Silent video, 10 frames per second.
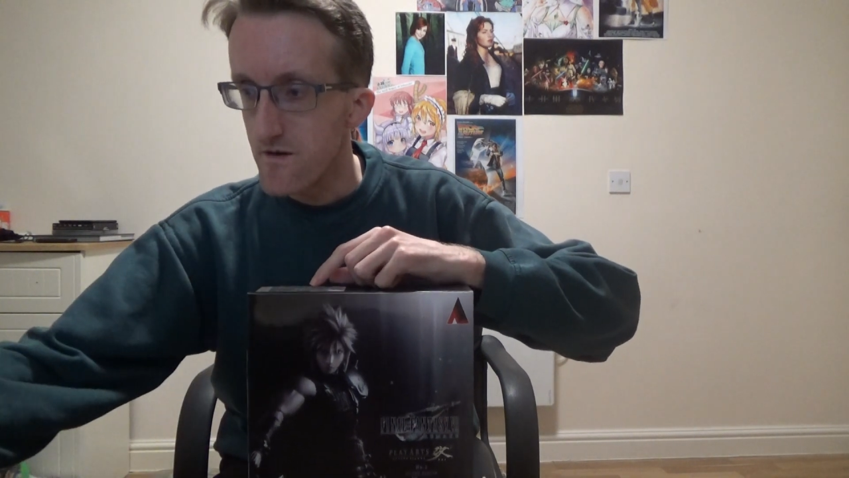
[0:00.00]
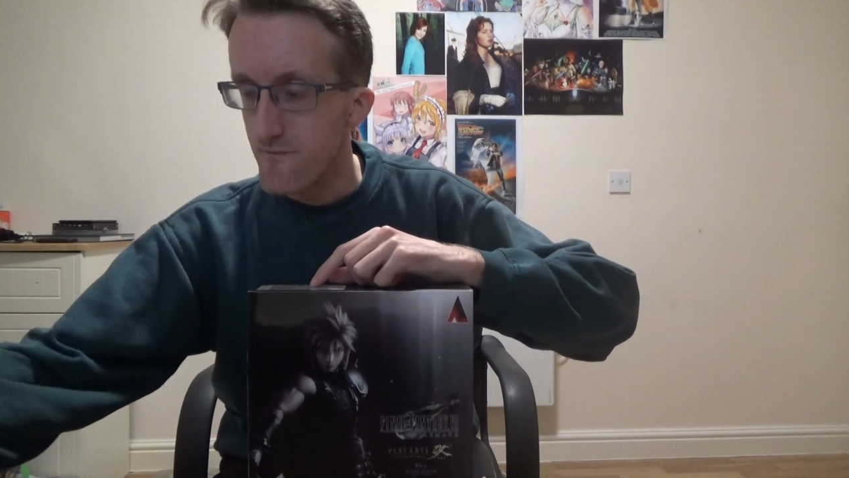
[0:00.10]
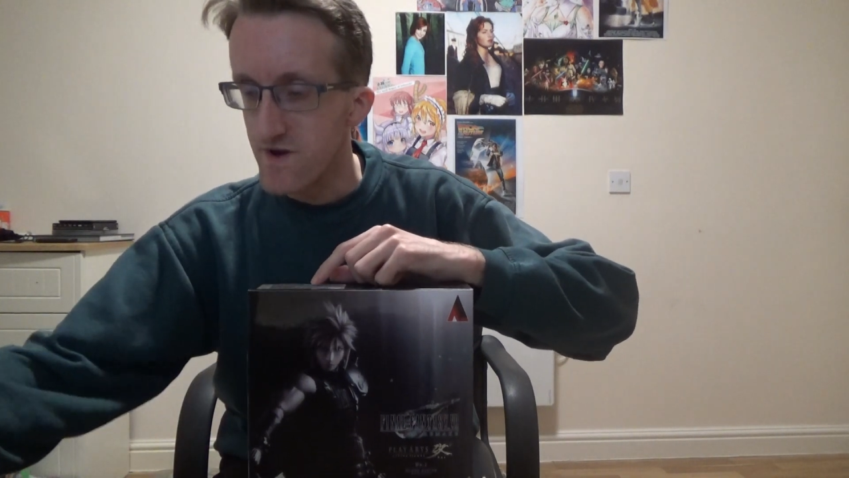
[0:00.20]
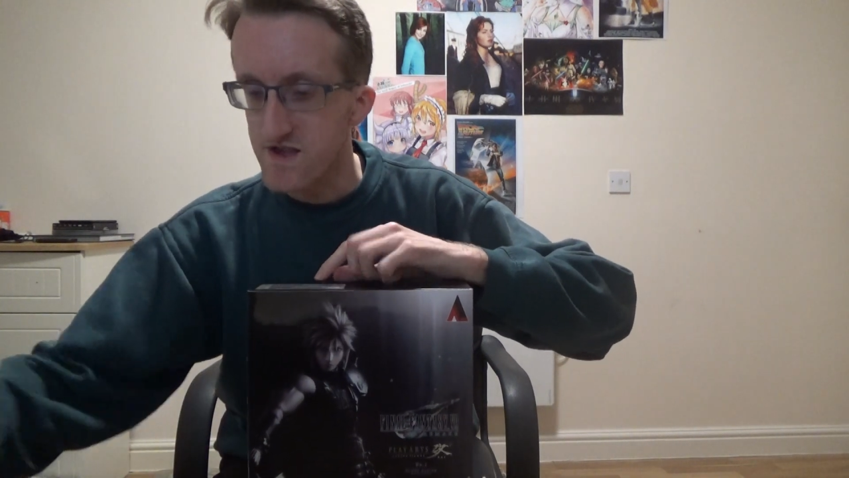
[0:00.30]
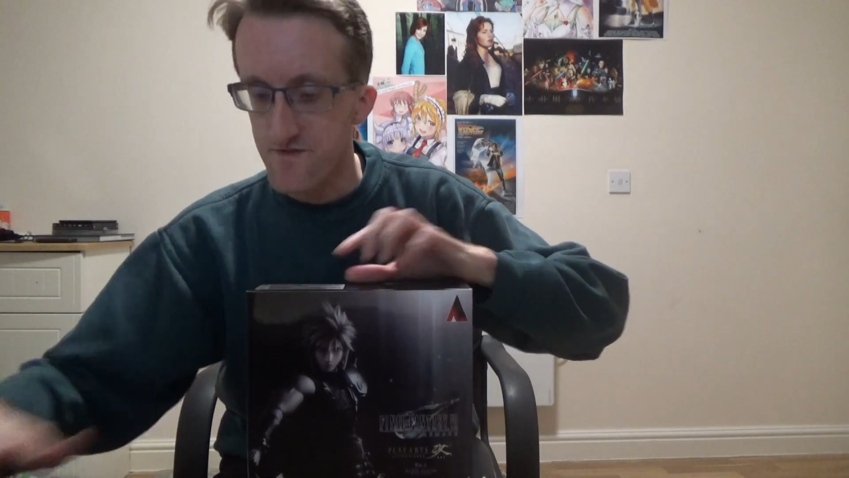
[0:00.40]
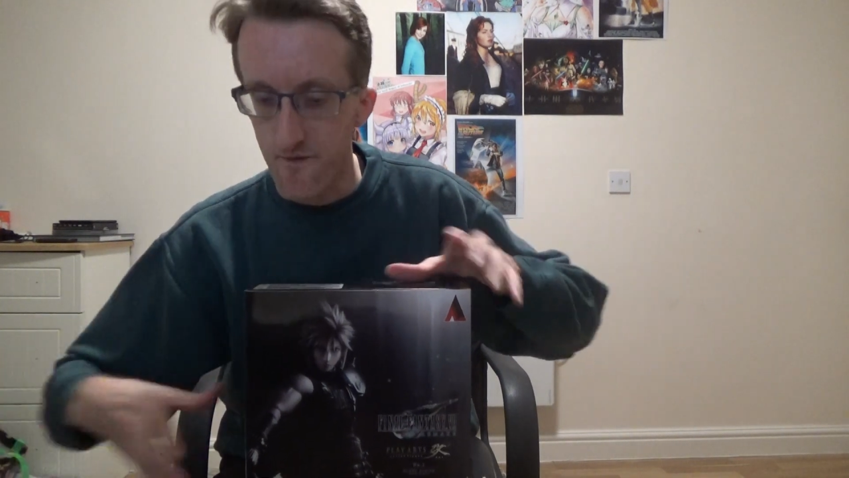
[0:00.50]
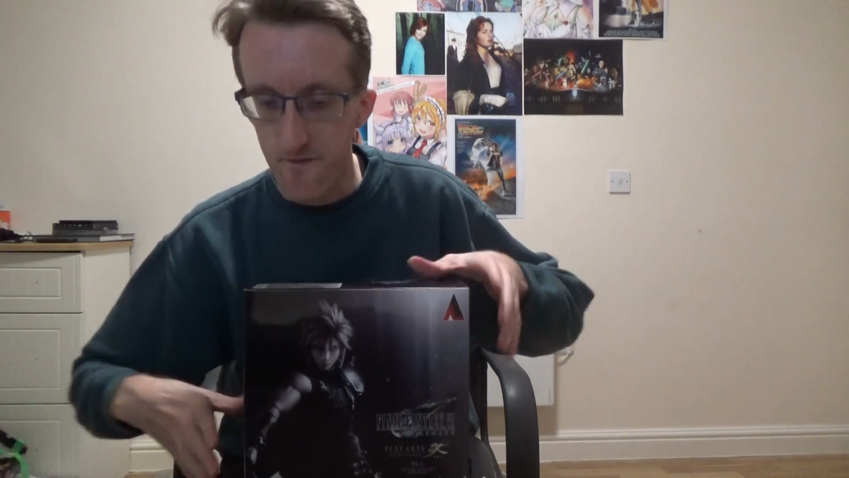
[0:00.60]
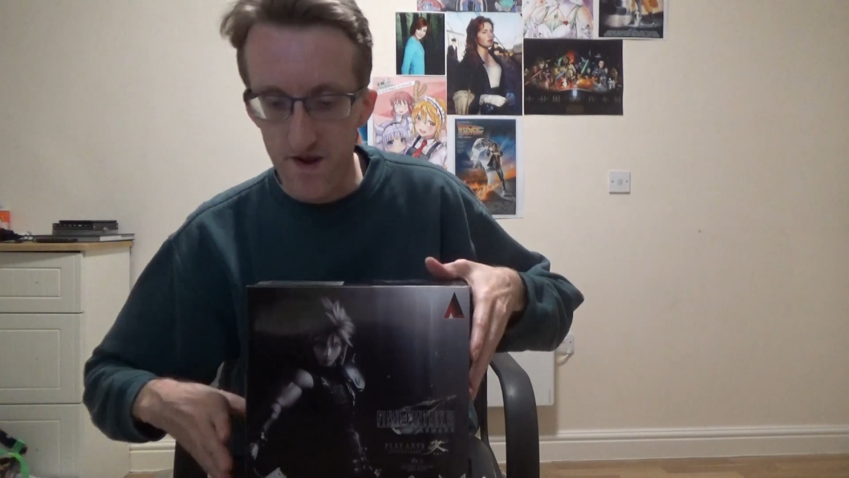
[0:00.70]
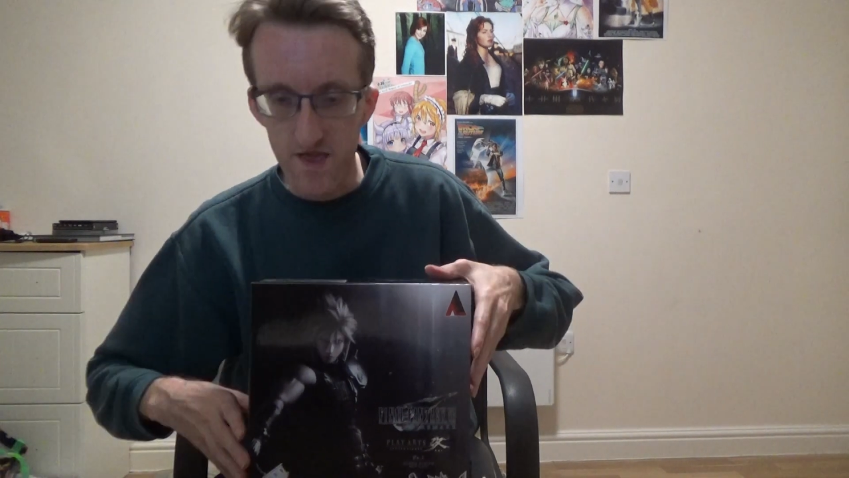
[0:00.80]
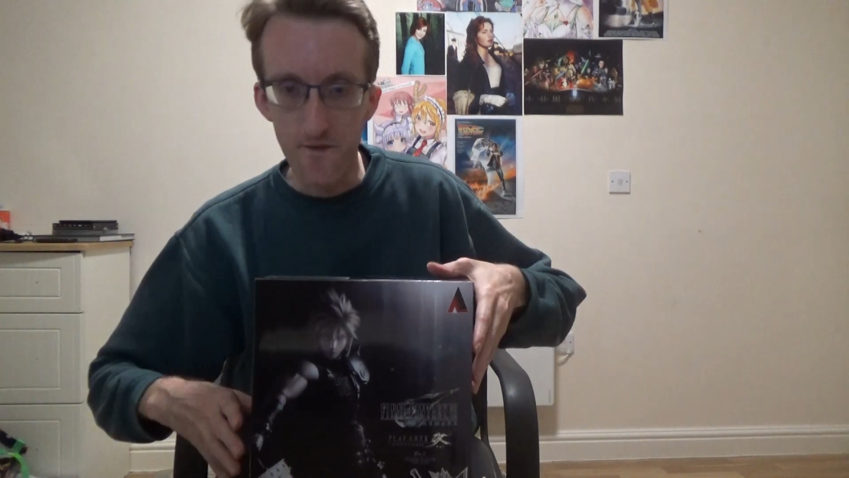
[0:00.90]
which is
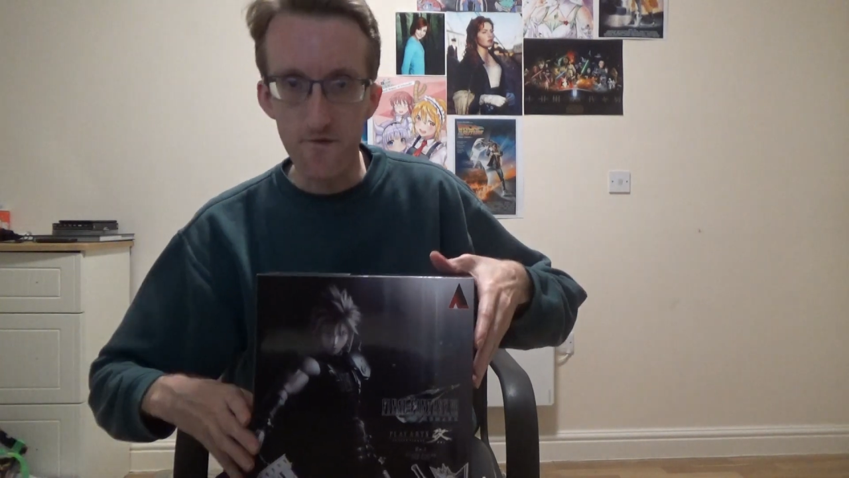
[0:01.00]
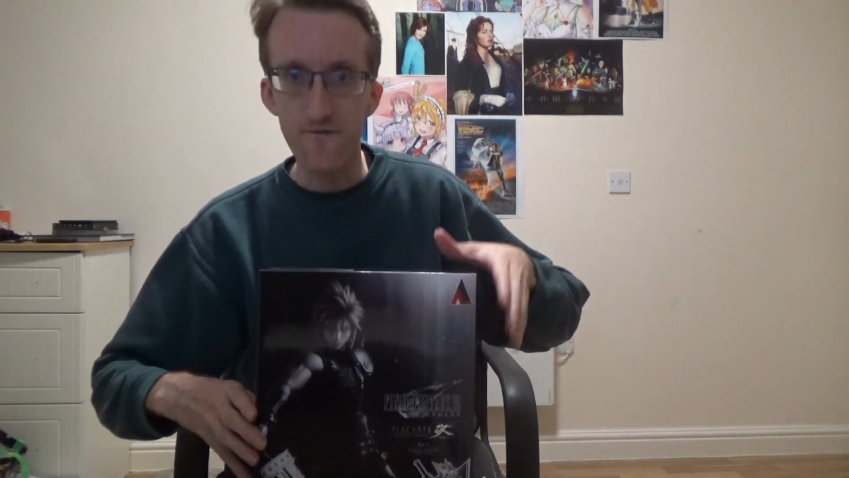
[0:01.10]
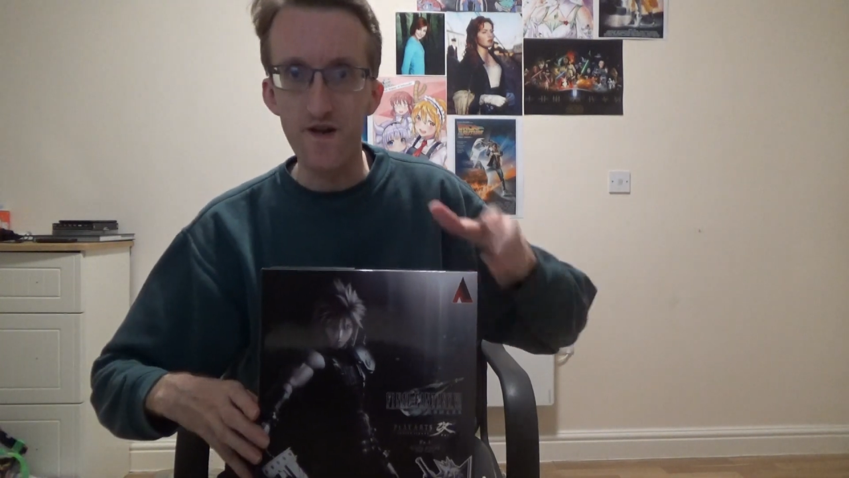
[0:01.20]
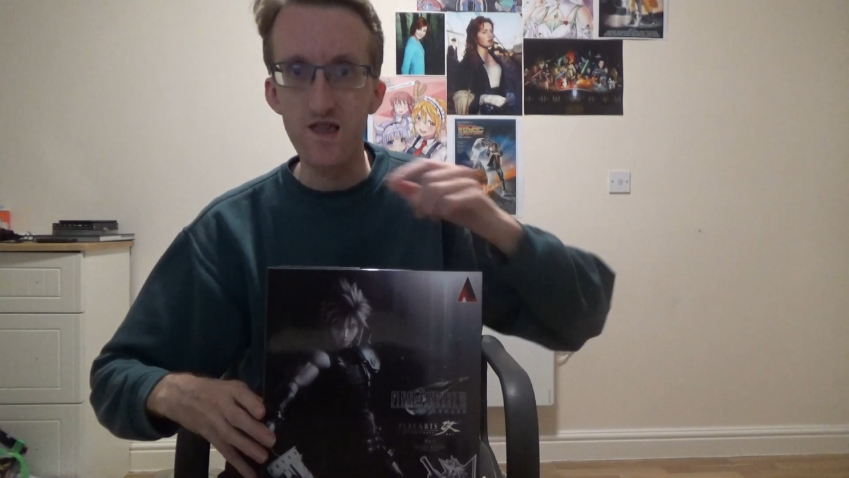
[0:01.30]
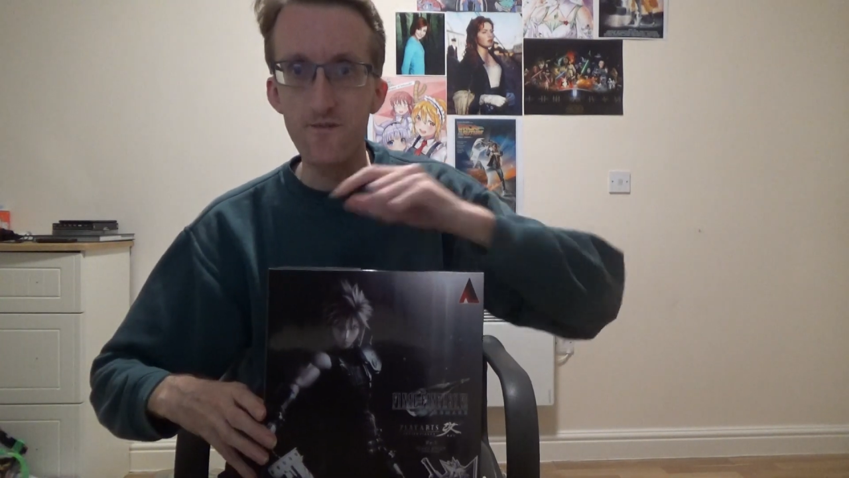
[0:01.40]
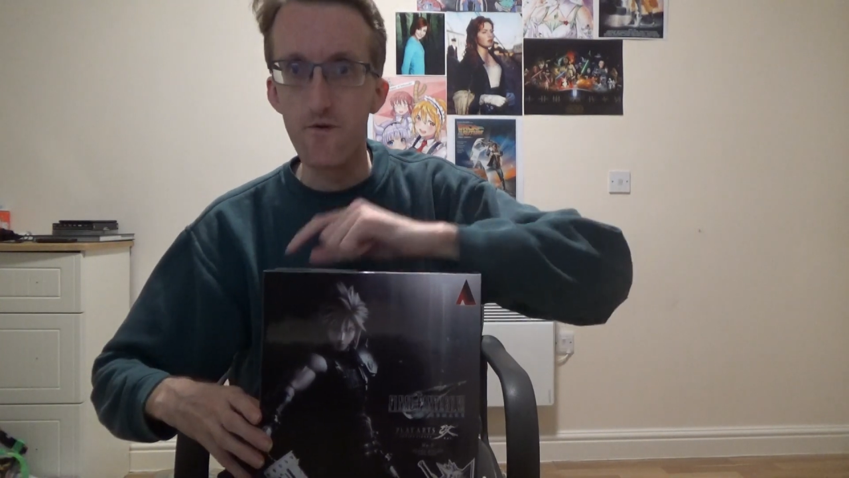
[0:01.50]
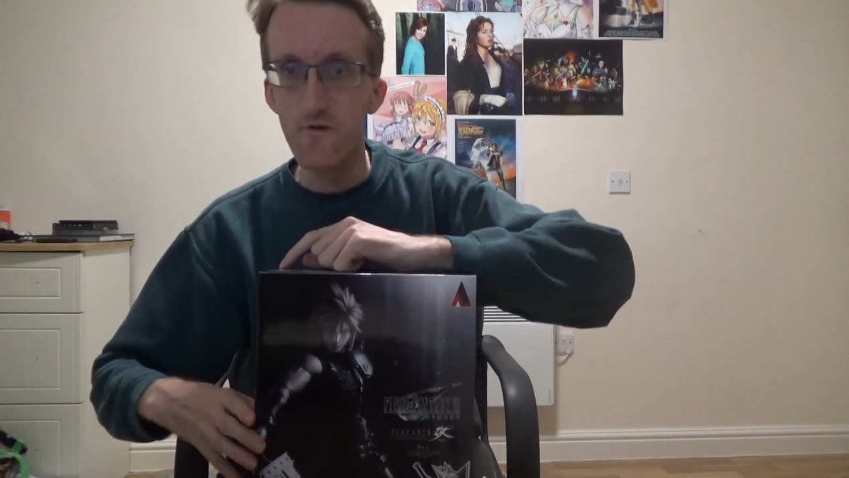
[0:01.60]
probably the most valuable